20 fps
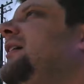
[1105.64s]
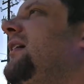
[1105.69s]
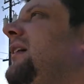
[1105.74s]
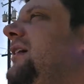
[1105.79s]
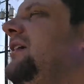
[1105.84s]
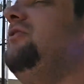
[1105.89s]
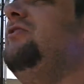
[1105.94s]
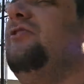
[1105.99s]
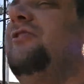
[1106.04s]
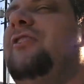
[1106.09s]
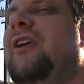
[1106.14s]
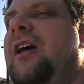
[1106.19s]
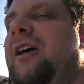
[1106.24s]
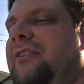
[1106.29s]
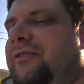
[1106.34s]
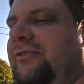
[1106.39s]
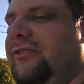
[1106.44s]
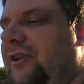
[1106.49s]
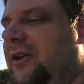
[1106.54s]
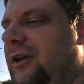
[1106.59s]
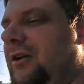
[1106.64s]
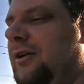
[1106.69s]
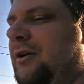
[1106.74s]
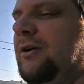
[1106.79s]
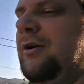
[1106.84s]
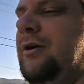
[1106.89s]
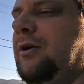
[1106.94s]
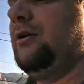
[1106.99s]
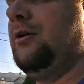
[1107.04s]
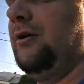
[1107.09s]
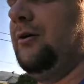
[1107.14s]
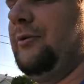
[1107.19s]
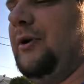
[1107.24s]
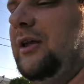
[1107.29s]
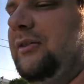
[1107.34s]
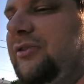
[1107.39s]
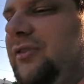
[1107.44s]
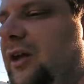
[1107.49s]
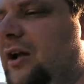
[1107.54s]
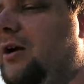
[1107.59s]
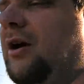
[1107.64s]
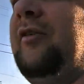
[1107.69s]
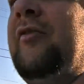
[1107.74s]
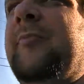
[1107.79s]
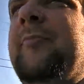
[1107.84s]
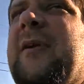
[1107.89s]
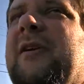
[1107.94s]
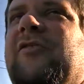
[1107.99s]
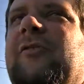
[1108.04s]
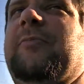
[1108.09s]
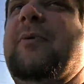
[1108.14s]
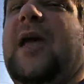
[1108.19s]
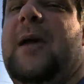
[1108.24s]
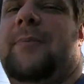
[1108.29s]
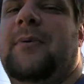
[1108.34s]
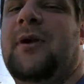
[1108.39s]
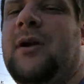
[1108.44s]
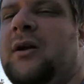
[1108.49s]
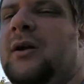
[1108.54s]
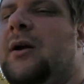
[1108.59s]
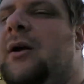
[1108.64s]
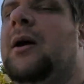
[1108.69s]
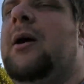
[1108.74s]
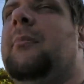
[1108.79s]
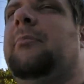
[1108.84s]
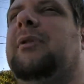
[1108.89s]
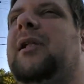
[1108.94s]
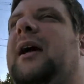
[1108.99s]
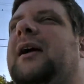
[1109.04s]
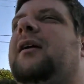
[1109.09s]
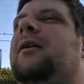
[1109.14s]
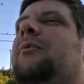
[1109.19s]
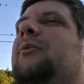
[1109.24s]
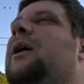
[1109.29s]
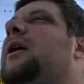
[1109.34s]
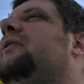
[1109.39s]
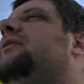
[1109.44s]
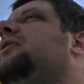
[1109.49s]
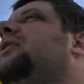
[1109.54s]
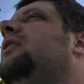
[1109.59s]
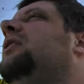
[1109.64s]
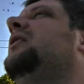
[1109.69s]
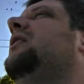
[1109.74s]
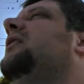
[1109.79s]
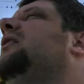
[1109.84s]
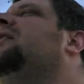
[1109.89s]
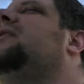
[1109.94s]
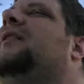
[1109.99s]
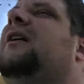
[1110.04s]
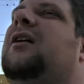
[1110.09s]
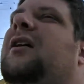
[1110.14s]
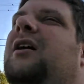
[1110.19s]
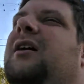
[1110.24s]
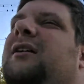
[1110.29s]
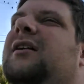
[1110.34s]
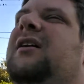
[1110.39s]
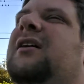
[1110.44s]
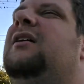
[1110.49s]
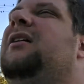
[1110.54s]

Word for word: It says right there on the piece of paper, black and white, that on